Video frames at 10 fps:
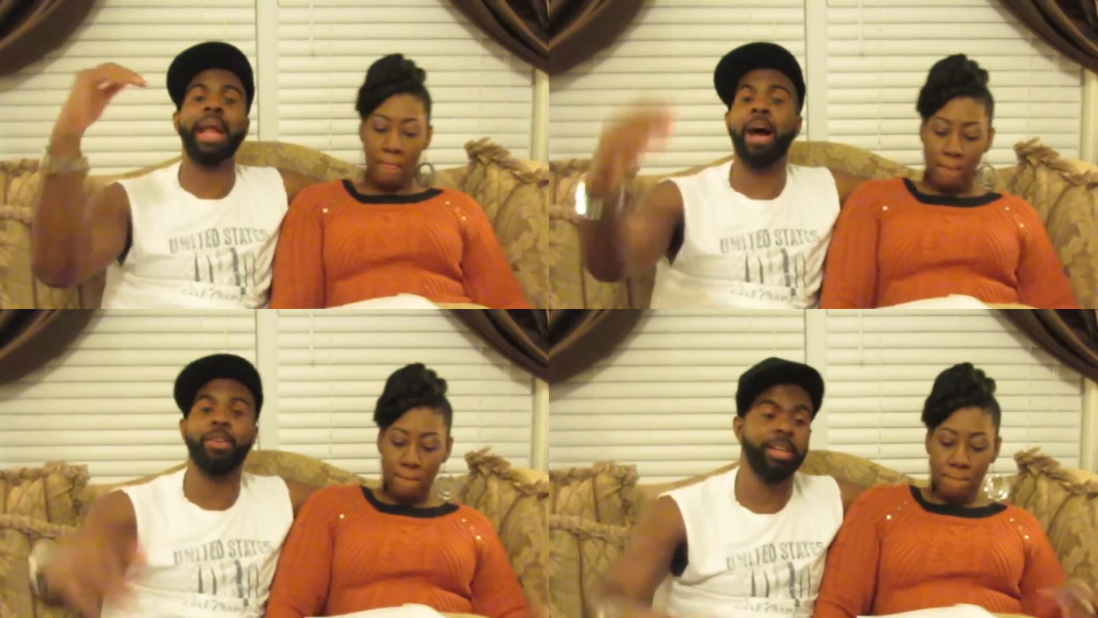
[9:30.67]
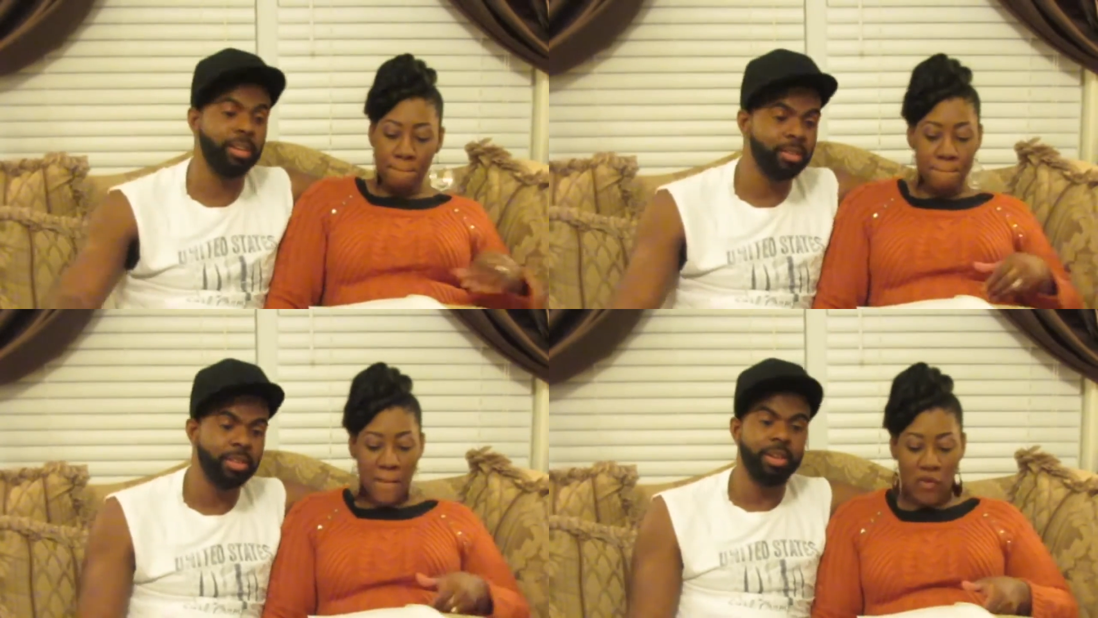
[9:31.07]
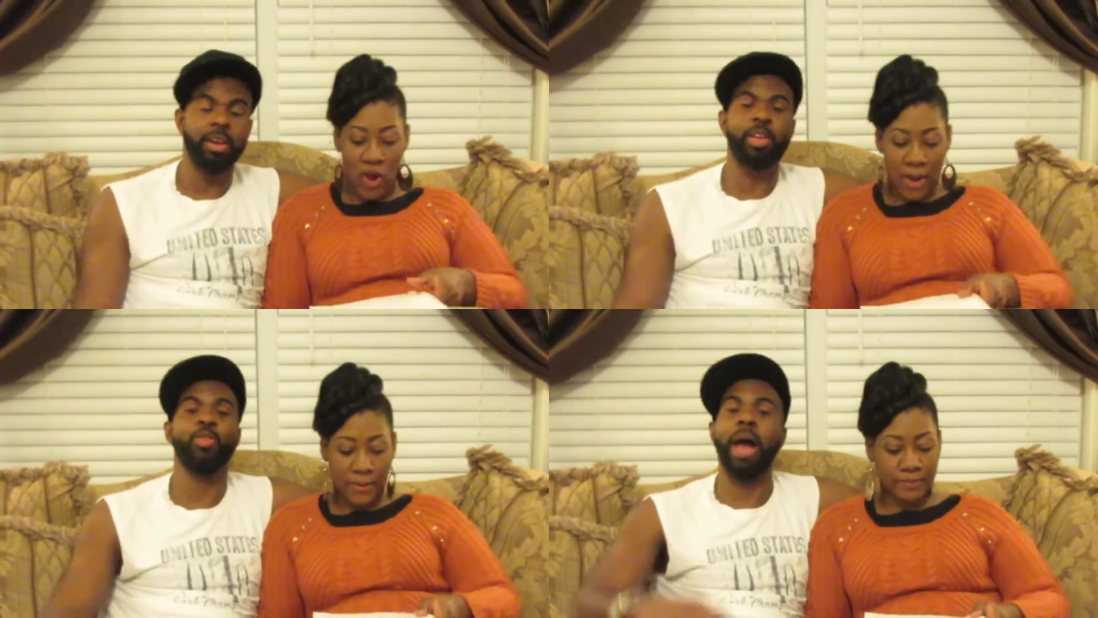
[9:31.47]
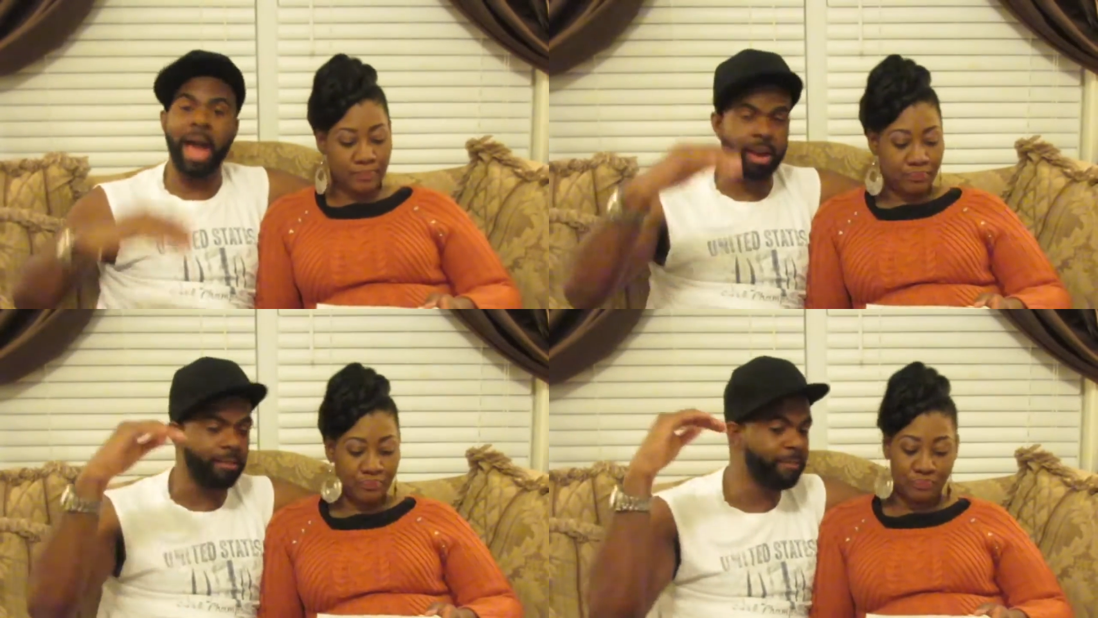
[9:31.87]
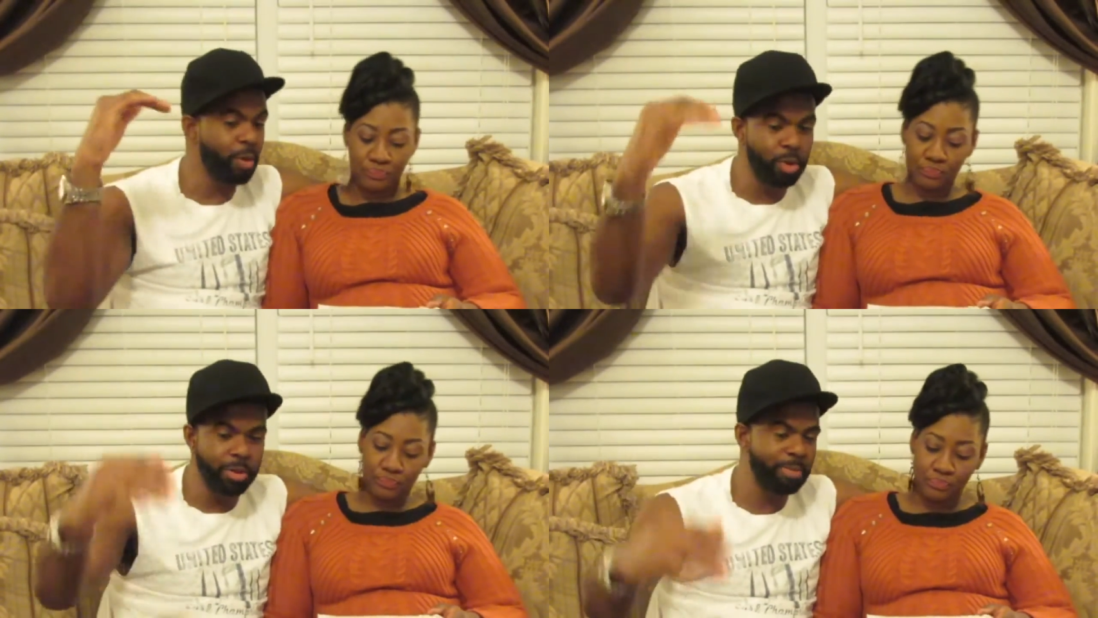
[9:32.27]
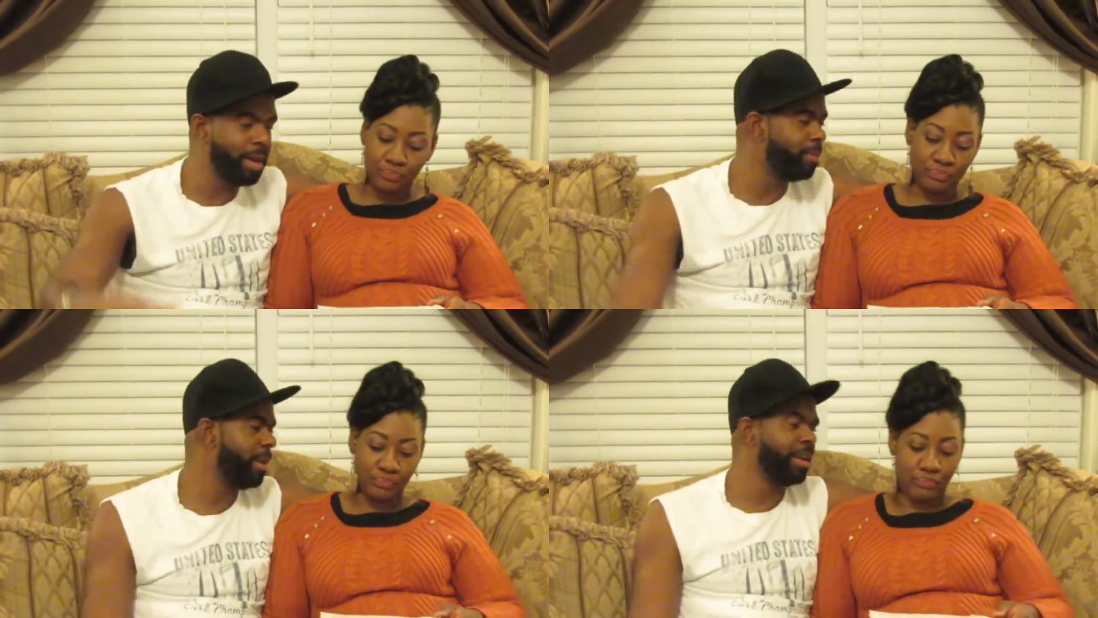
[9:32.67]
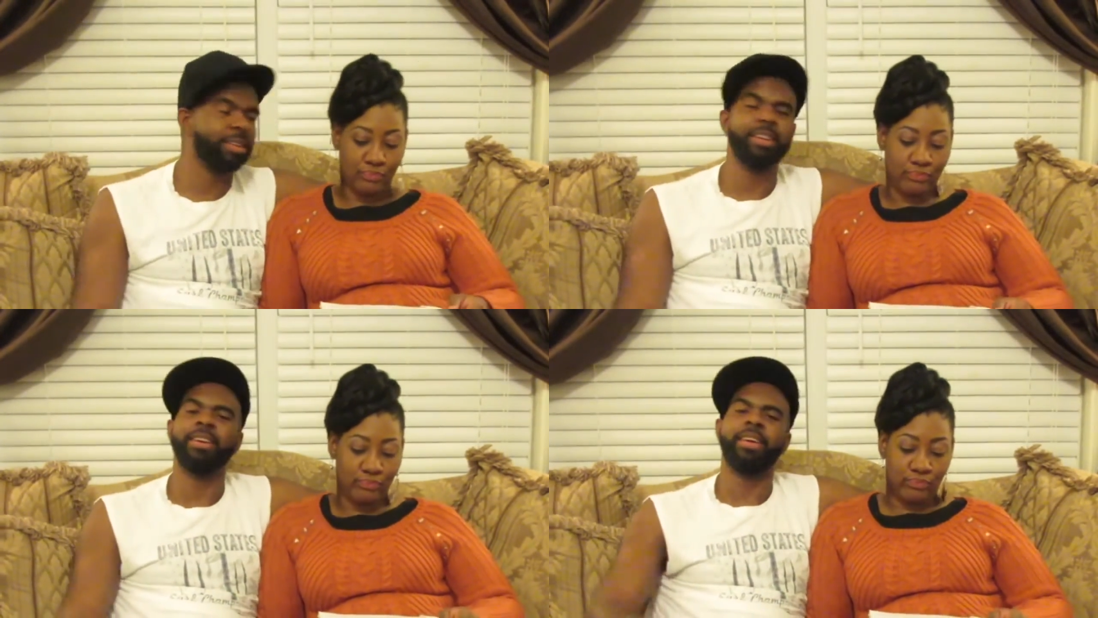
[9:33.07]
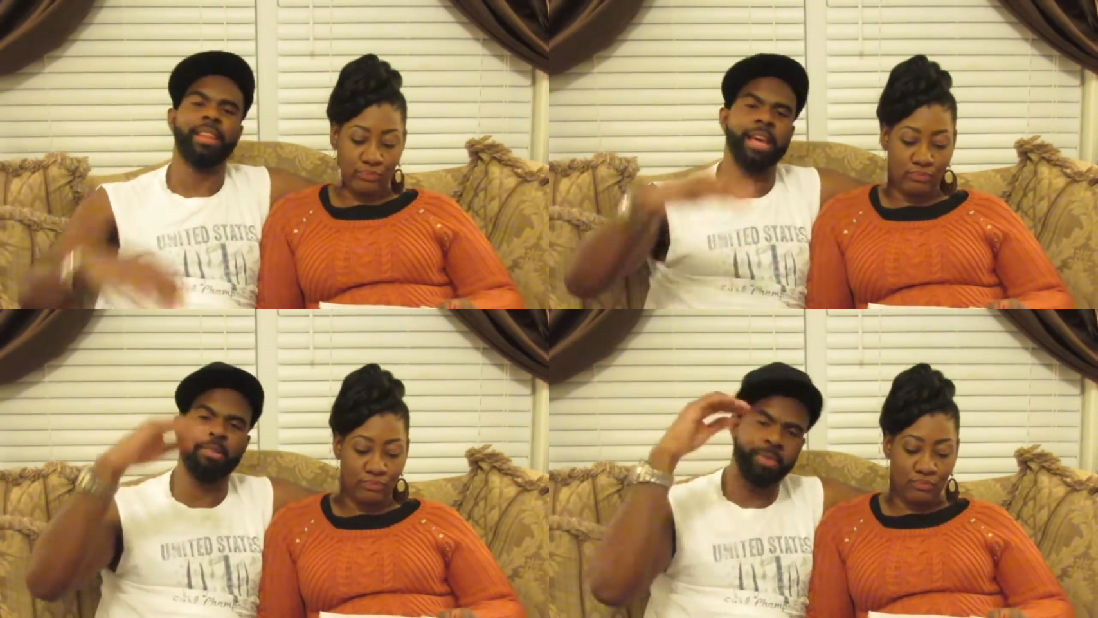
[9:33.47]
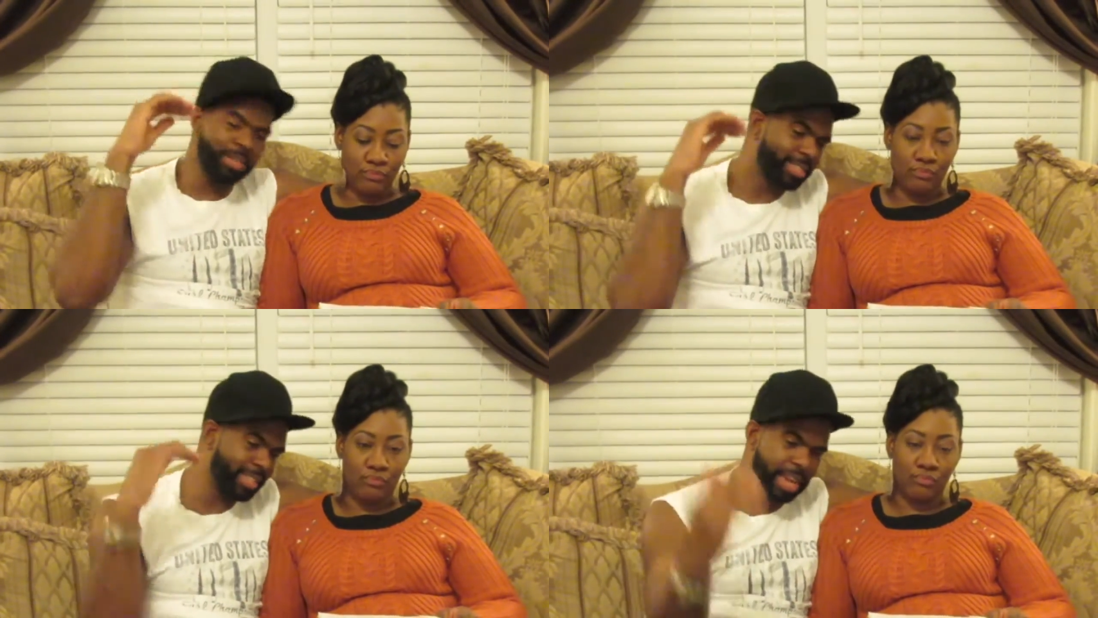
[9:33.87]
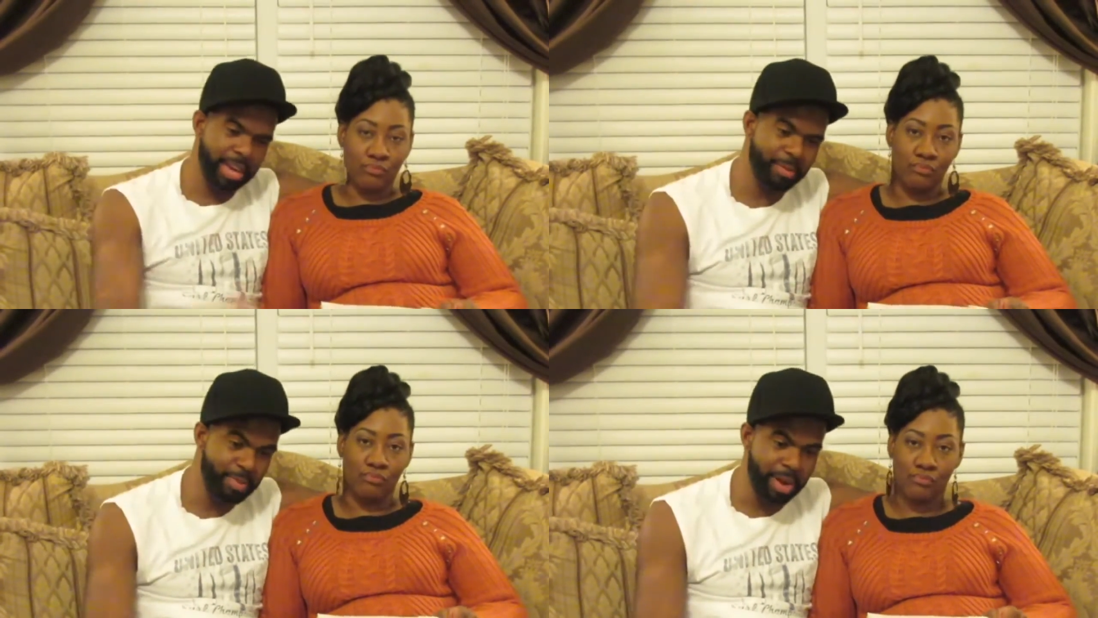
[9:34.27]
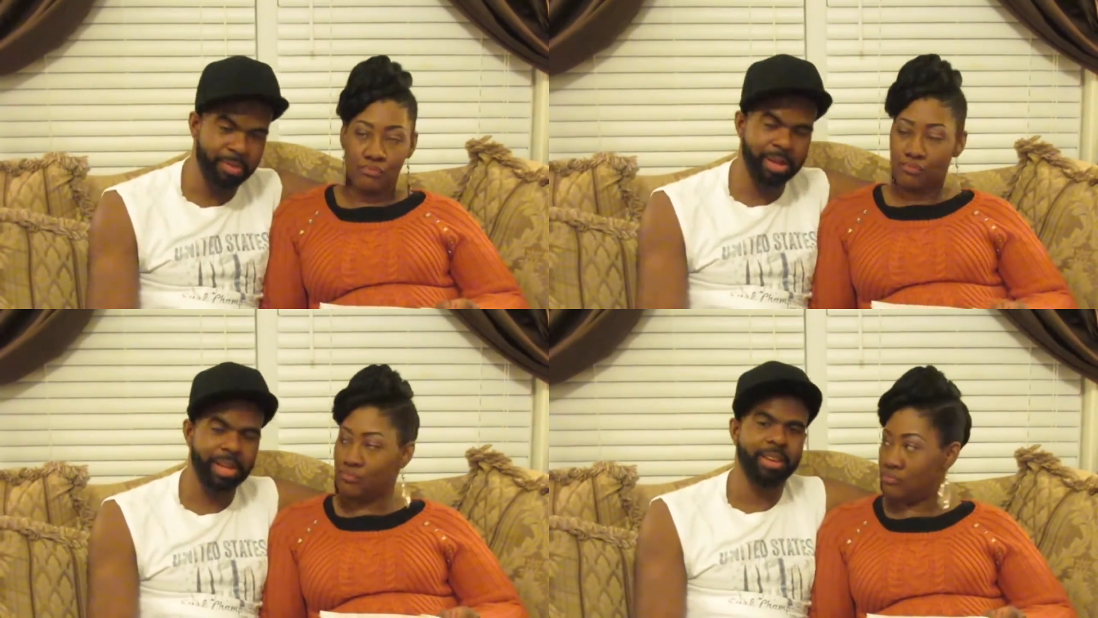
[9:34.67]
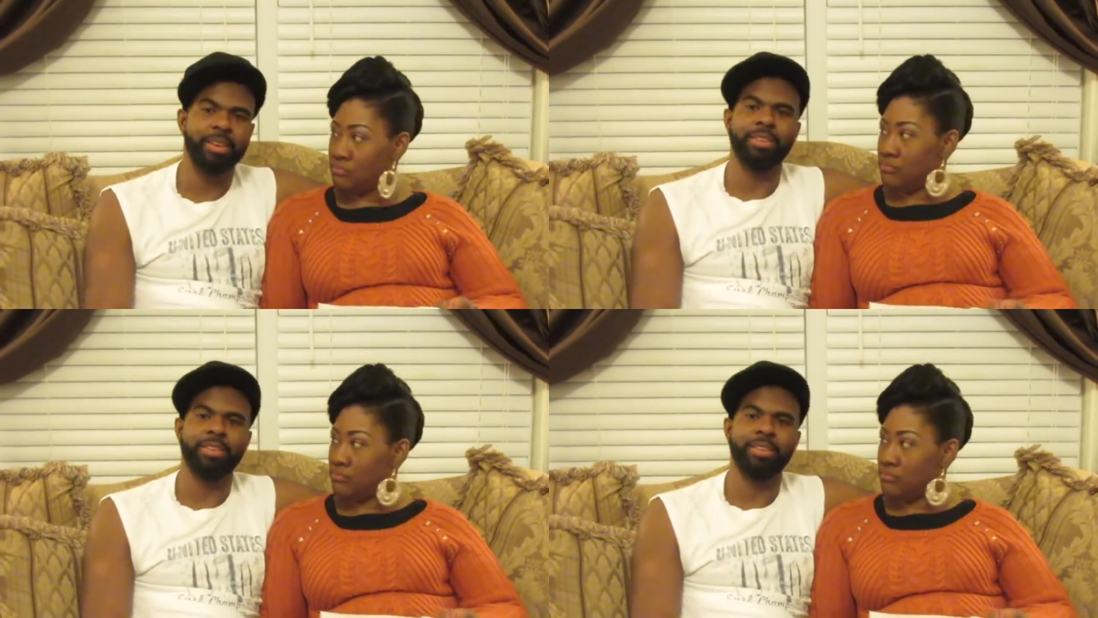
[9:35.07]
Speaker 1: it out there. Right. You act a fool in public, let it be seen in public,